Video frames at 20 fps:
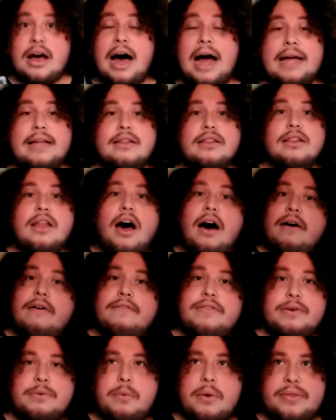I
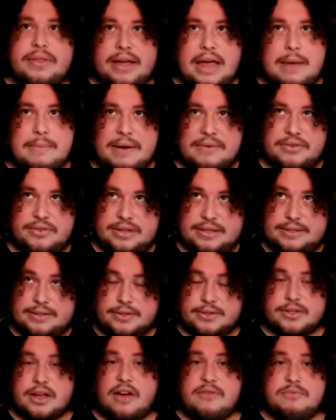love the one that came after this,
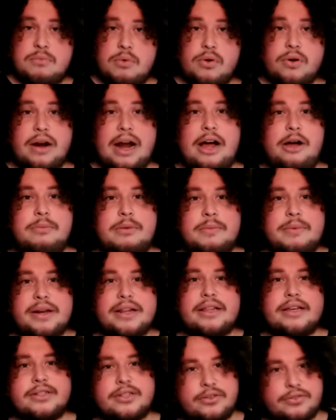their sophomore album, An
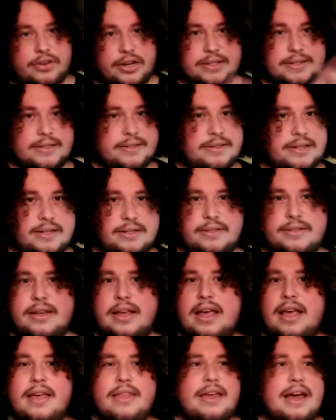Elixir for Existence.
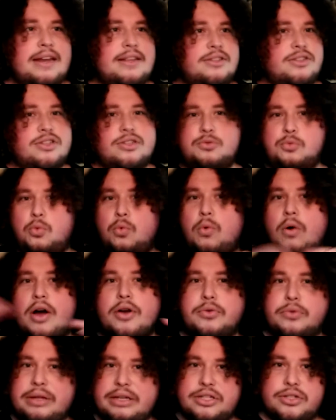That is just
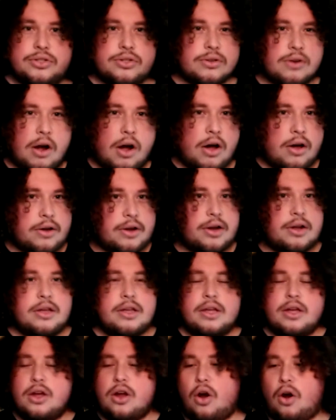one really strong
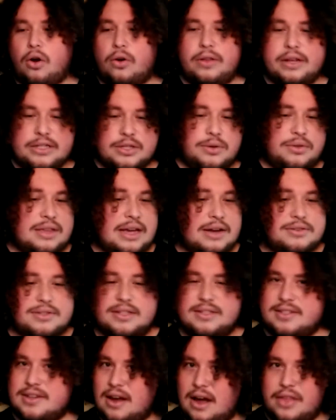early
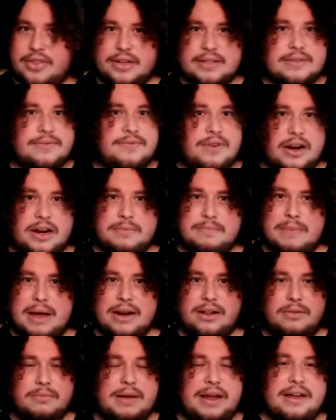2000s Gothic symphonic
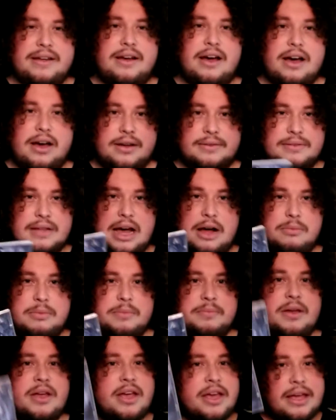metal
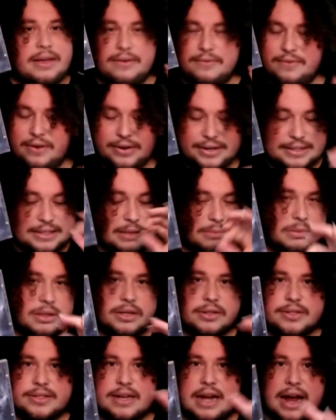album. Very
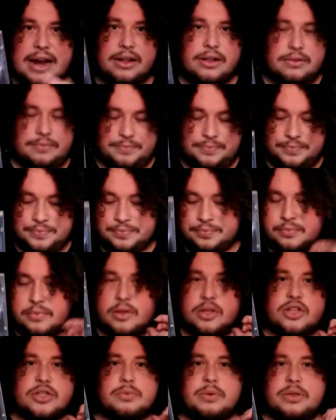similar style,
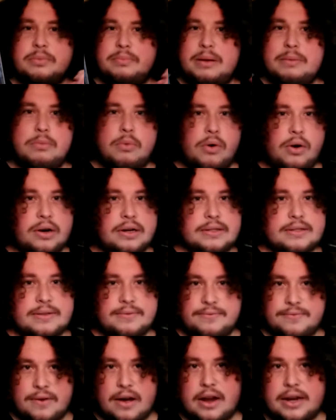just with a bit more
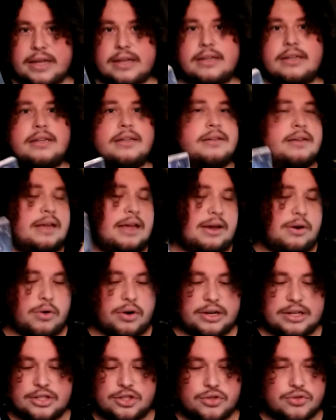symphonic
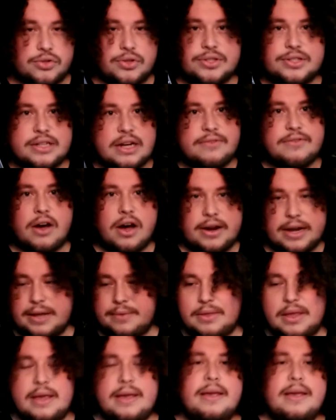orchestral stuff on it.